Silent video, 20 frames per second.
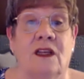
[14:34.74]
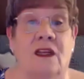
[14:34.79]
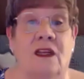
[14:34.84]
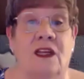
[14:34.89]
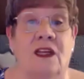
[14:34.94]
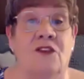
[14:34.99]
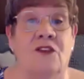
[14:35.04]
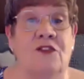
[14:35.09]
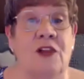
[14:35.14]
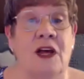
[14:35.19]

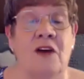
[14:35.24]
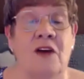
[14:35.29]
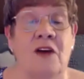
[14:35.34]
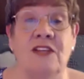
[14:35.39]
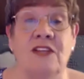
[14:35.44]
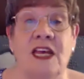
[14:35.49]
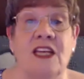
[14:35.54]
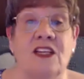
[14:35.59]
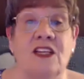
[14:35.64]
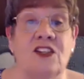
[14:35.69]
If love
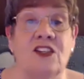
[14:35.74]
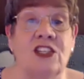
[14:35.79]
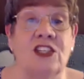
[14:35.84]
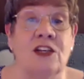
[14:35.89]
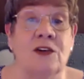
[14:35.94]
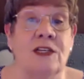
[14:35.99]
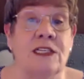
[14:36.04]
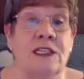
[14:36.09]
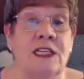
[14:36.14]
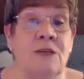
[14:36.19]
taken
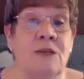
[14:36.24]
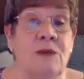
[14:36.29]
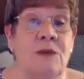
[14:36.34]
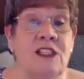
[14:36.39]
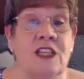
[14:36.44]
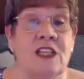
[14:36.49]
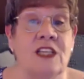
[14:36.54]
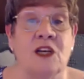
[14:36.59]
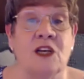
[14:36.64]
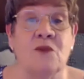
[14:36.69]
seriously means
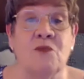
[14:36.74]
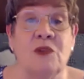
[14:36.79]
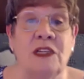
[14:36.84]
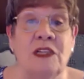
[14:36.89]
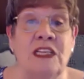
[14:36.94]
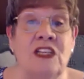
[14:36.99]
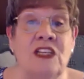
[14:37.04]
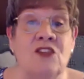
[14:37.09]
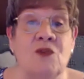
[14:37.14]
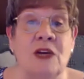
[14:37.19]
a
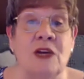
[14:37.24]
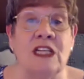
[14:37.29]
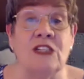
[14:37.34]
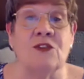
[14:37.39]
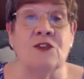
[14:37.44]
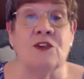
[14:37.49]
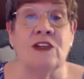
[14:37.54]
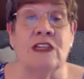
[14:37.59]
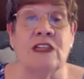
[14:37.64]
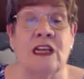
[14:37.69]
complete
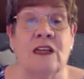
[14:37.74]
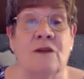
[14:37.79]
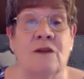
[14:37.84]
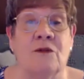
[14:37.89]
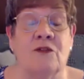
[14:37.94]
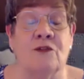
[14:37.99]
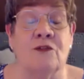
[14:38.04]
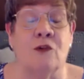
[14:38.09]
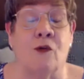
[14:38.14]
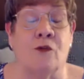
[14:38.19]

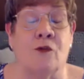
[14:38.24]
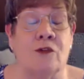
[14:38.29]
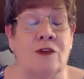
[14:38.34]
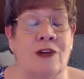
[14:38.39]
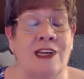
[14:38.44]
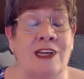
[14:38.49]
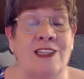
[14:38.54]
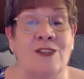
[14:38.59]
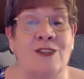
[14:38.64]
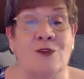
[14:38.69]

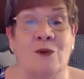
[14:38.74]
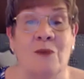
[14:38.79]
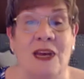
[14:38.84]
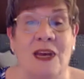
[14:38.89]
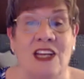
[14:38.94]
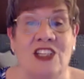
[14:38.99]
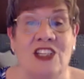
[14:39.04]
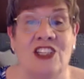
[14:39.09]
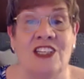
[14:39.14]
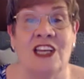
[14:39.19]

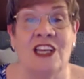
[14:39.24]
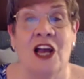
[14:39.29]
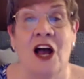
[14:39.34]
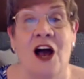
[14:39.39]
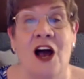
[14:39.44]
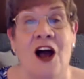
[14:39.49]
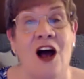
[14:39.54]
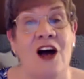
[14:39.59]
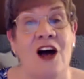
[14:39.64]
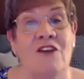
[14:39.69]
transformation
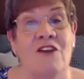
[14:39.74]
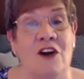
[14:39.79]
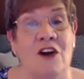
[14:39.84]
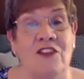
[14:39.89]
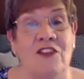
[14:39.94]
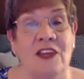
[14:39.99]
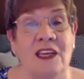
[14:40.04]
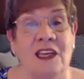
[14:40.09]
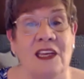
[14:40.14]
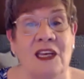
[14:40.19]
of our
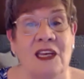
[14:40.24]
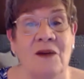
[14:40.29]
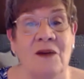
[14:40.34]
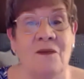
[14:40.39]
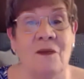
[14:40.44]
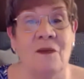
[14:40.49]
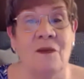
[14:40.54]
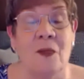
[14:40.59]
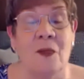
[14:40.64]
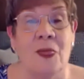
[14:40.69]
thinking,
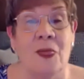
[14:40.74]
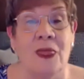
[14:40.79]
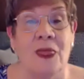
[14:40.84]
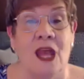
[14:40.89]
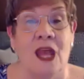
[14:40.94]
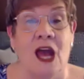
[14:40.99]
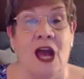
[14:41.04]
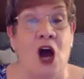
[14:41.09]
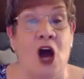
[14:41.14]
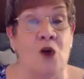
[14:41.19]

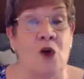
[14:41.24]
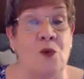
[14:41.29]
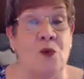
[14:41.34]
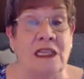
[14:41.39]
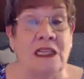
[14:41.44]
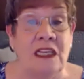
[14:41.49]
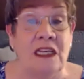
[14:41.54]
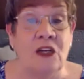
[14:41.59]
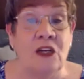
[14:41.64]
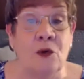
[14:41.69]
a
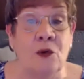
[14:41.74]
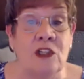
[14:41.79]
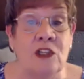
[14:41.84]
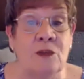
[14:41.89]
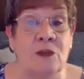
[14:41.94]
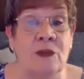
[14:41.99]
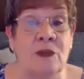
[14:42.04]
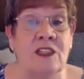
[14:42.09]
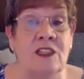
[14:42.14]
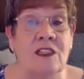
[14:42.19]

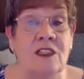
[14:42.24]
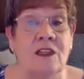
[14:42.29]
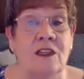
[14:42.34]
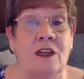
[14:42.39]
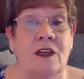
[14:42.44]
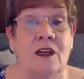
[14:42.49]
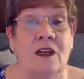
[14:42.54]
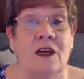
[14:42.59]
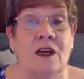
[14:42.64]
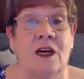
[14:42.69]
relinquishment
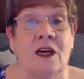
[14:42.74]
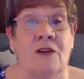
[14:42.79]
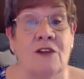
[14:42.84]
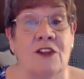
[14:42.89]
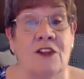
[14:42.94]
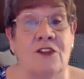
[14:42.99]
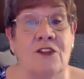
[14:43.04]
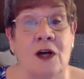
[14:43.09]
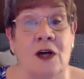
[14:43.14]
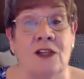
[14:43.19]
of a
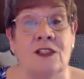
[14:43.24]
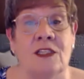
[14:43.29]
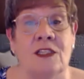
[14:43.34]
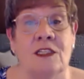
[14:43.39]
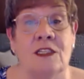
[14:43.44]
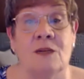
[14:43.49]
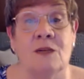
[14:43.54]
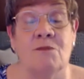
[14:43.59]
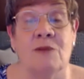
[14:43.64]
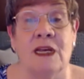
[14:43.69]
thought
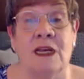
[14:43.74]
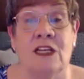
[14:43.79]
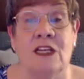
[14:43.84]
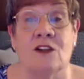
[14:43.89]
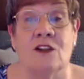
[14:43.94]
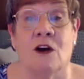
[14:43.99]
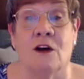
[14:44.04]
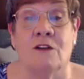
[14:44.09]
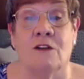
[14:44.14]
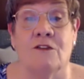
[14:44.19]
system based
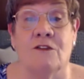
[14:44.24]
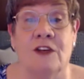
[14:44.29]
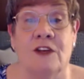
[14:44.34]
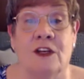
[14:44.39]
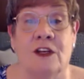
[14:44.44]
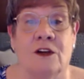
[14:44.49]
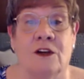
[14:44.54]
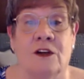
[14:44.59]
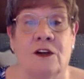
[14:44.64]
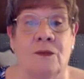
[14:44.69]
on
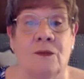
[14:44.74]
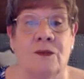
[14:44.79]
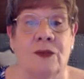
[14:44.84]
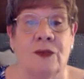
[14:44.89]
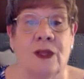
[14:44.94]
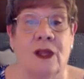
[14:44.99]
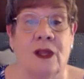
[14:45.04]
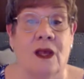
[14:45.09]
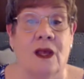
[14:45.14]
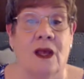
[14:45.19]
fear,
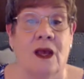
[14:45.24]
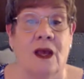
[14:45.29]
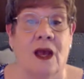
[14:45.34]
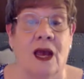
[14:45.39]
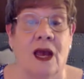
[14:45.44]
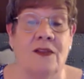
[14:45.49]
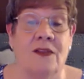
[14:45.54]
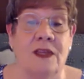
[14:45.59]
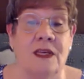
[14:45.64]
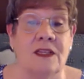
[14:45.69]

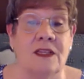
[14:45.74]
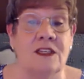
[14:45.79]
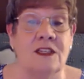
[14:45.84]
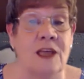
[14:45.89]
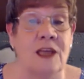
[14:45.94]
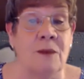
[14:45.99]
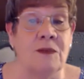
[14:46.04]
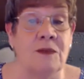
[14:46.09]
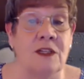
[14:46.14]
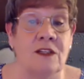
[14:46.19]
and the
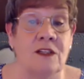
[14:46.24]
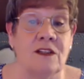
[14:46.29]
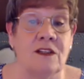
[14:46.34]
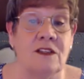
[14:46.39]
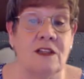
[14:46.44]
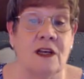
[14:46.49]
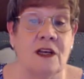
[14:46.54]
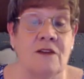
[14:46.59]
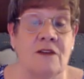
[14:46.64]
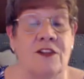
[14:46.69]

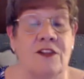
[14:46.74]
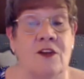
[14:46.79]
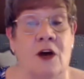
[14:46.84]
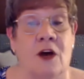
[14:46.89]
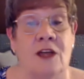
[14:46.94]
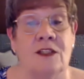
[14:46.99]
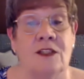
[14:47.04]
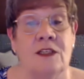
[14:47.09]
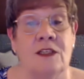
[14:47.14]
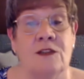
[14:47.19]
acceptance of a
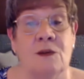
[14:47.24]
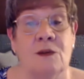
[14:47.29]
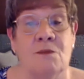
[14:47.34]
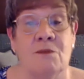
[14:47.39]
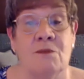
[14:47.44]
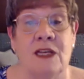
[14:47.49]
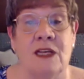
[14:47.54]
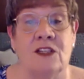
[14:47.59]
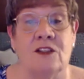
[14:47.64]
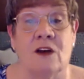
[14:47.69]
thought system
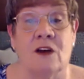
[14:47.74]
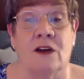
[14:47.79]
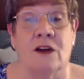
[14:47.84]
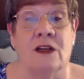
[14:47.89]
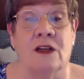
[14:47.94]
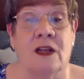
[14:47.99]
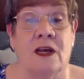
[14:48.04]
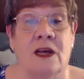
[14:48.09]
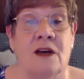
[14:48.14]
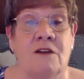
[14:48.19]
based on
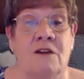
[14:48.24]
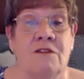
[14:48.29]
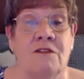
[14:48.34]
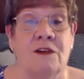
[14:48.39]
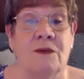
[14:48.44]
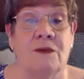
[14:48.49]
love,